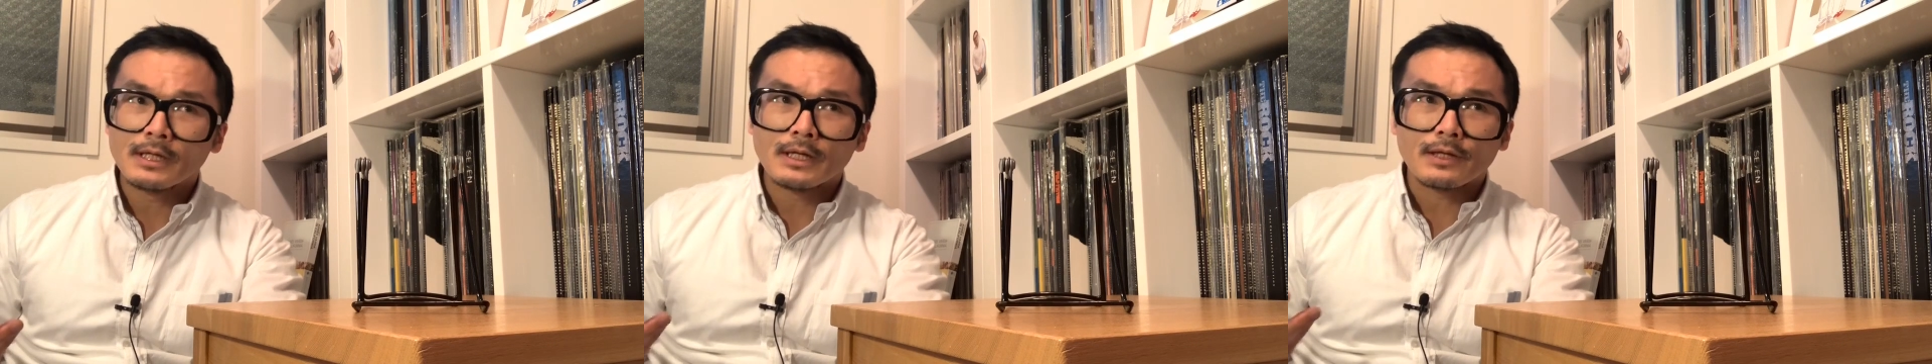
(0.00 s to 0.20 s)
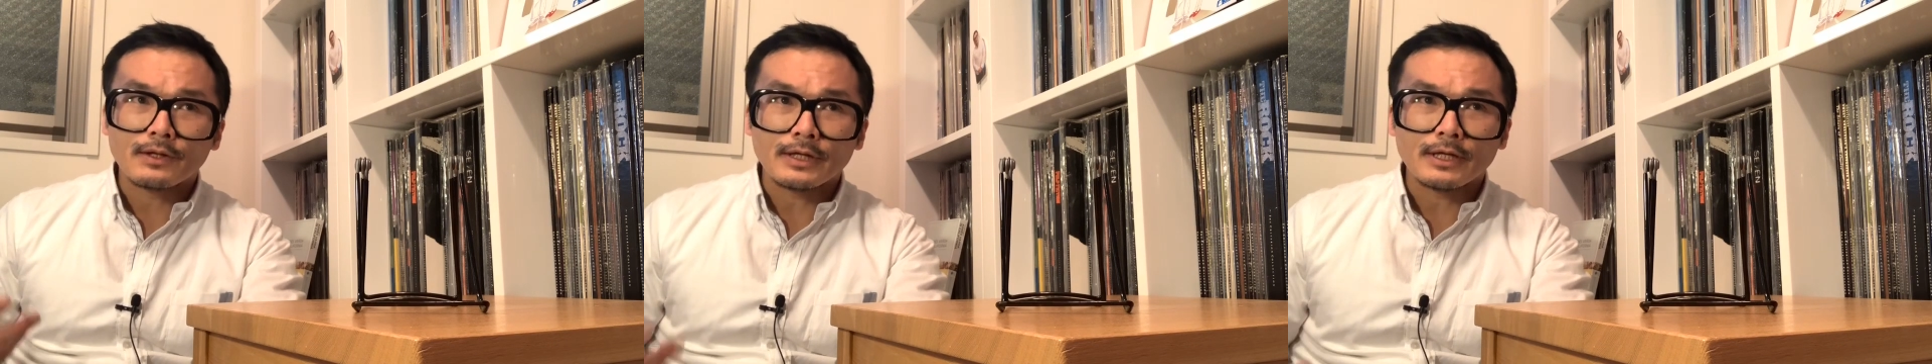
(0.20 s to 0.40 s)

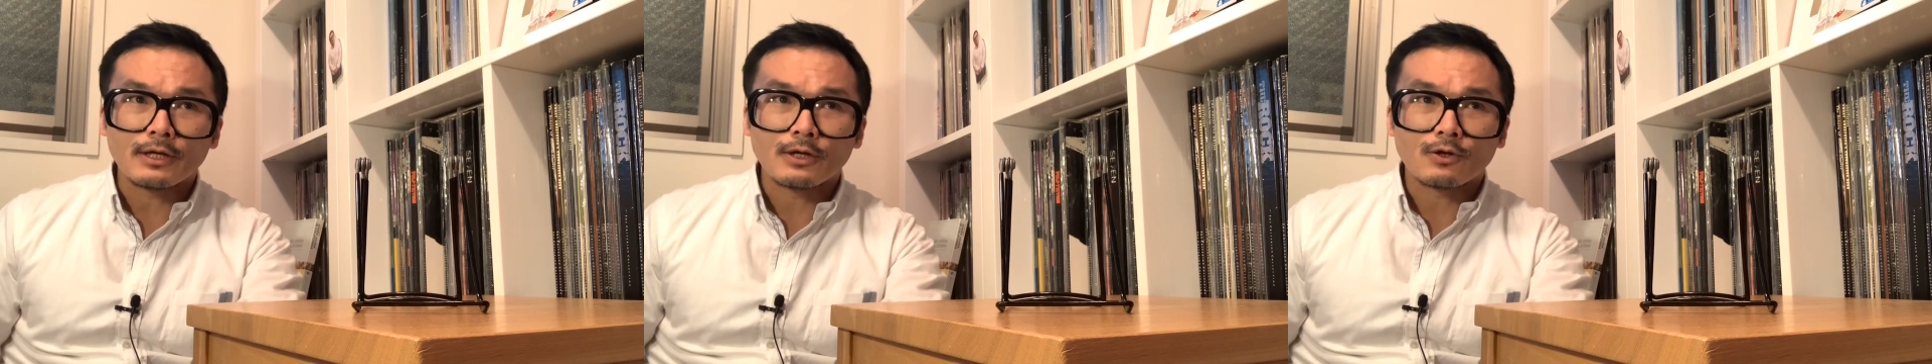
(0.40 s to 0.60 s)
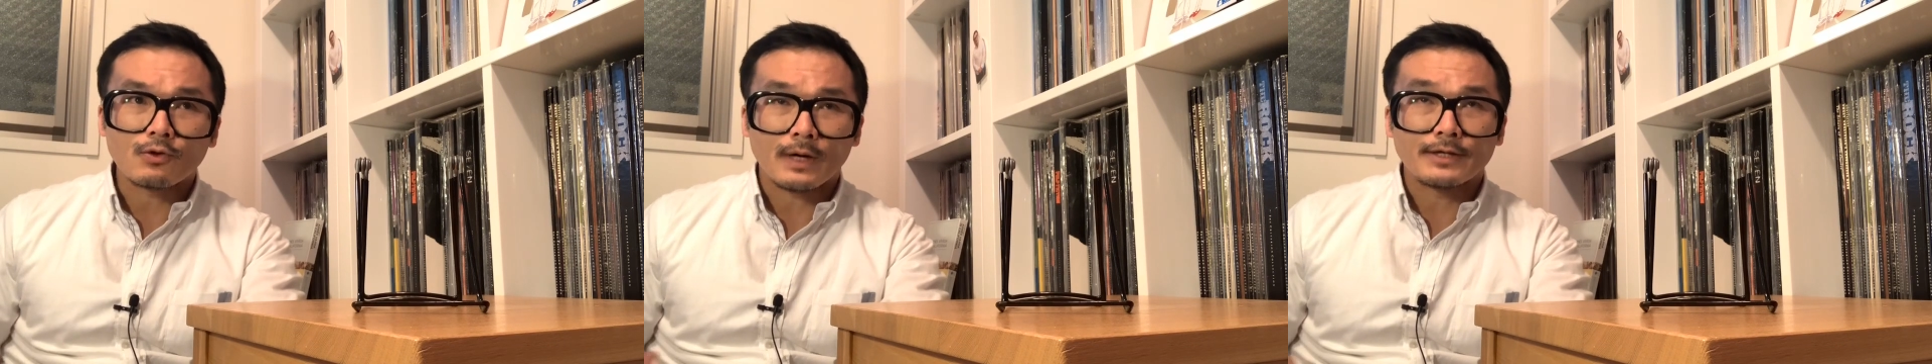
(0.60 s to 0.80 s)
the
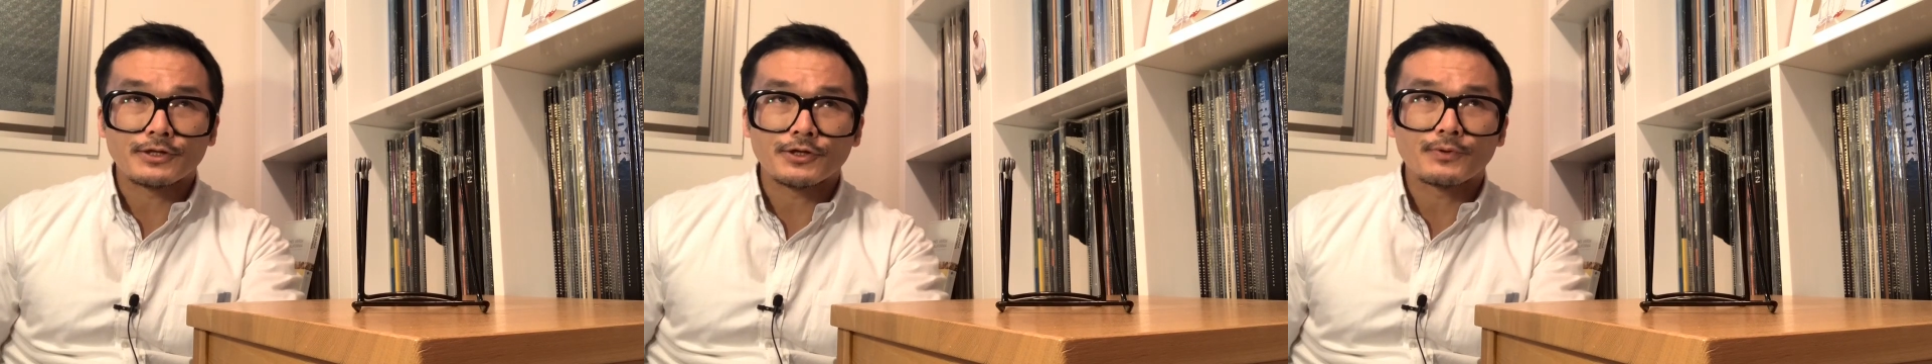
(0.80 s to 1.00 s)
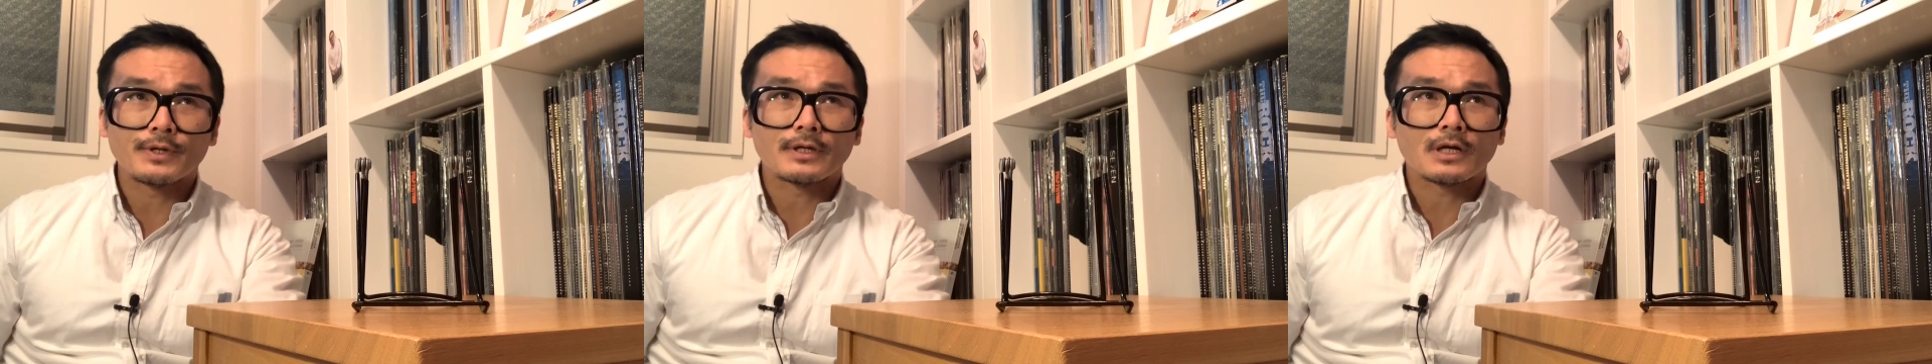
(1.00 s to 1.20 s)

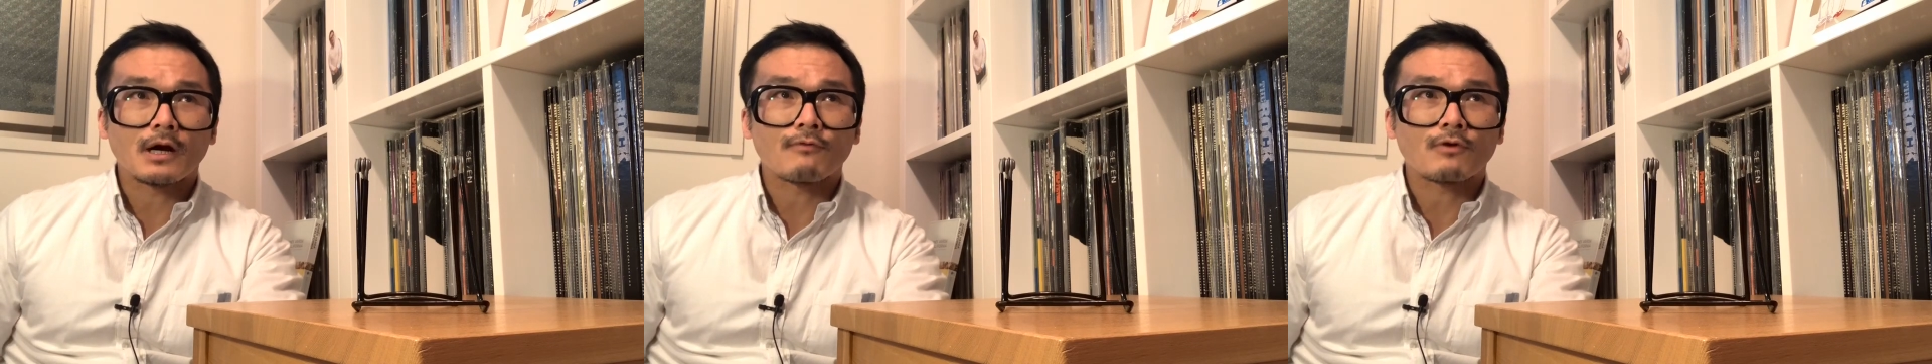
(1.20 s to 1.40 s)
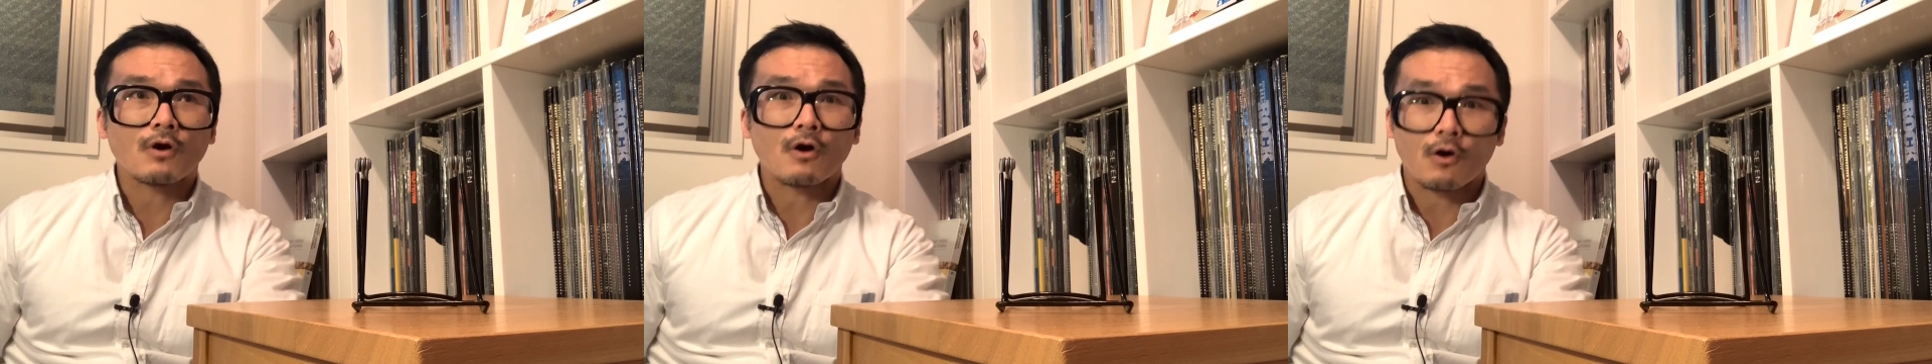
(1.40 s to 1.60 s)
Criterion
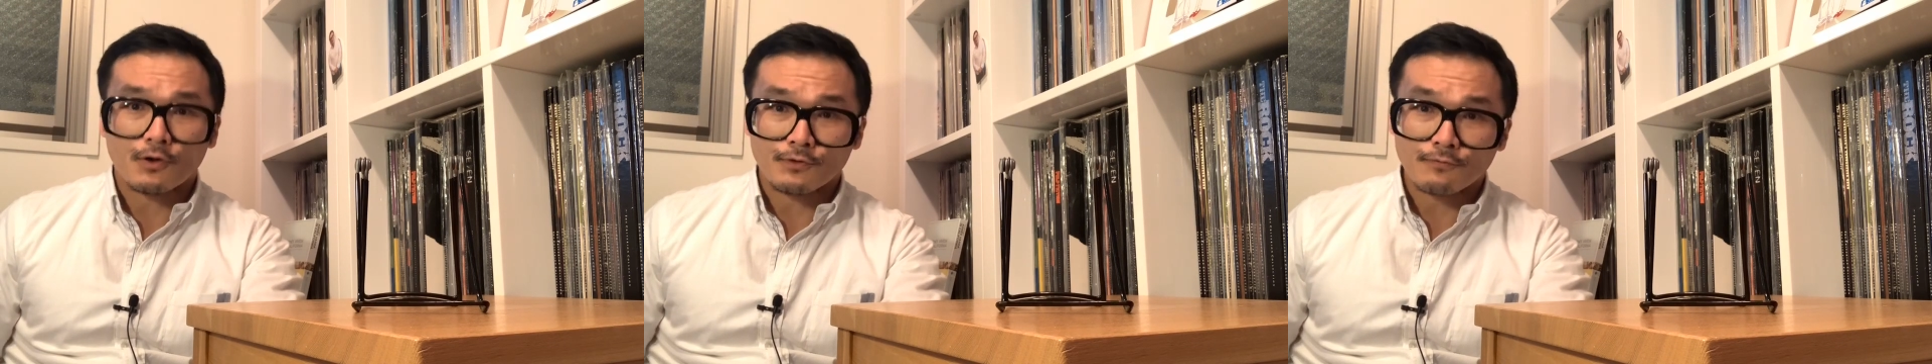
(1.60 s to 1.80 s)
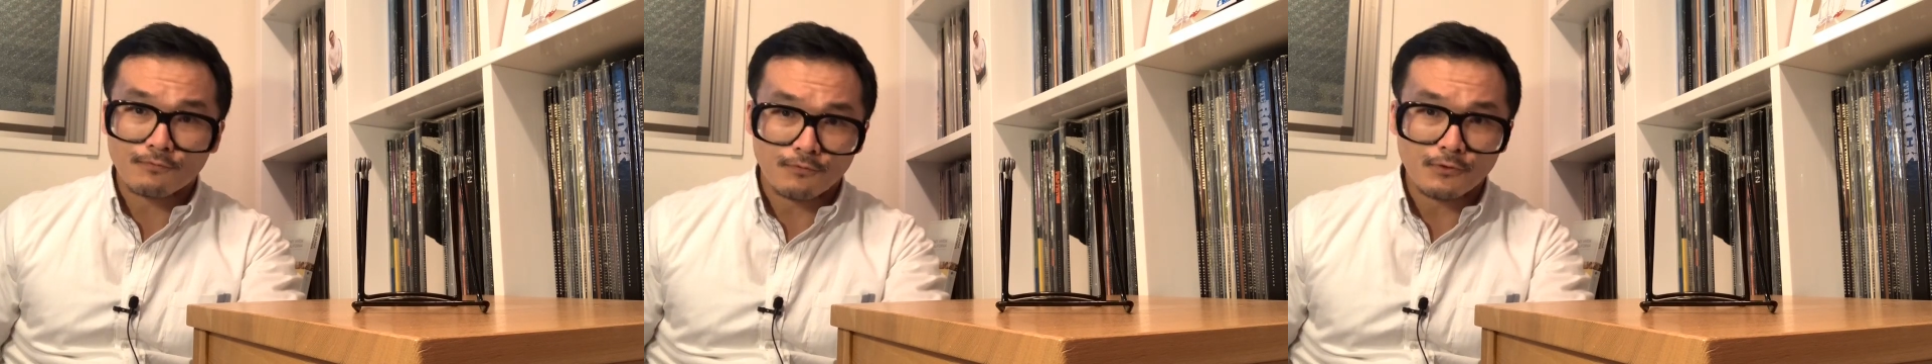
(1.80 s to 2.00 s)
cover art
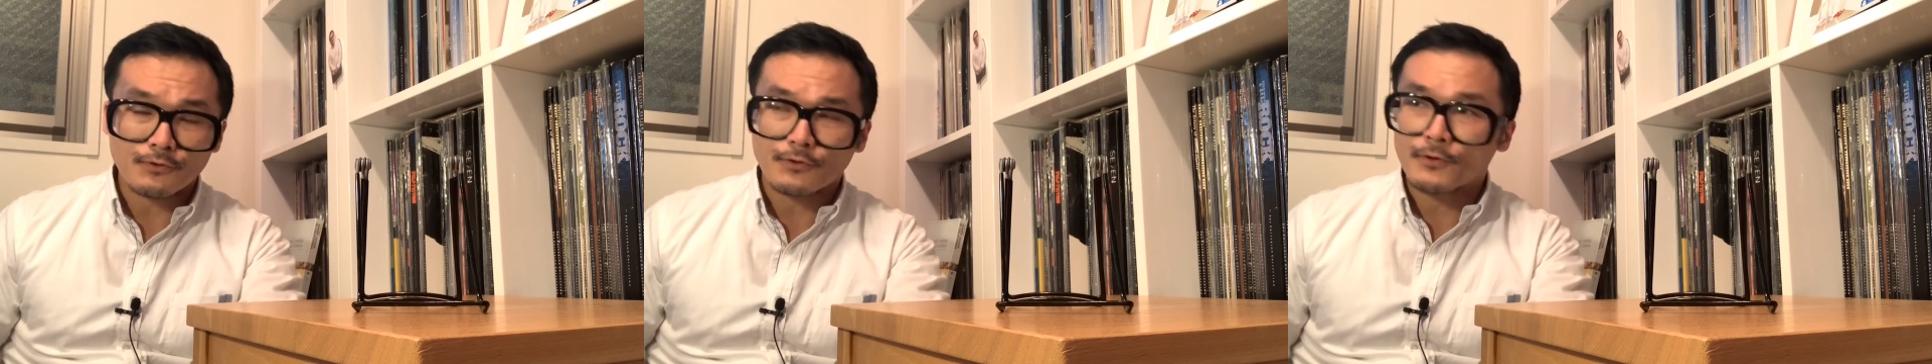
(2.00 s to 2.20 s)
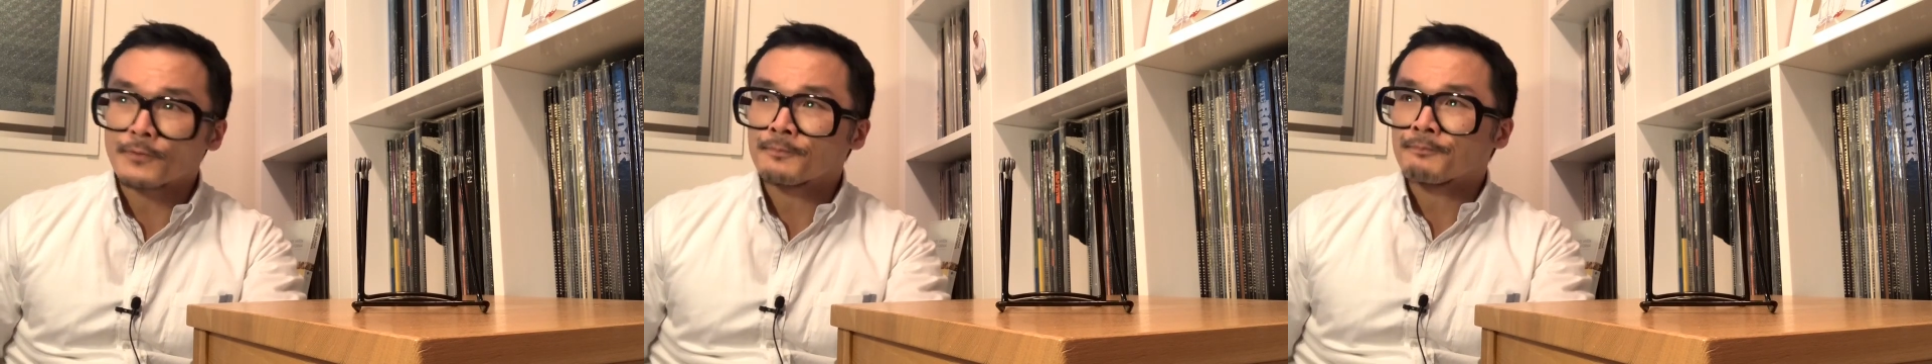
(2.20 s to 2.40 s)
further,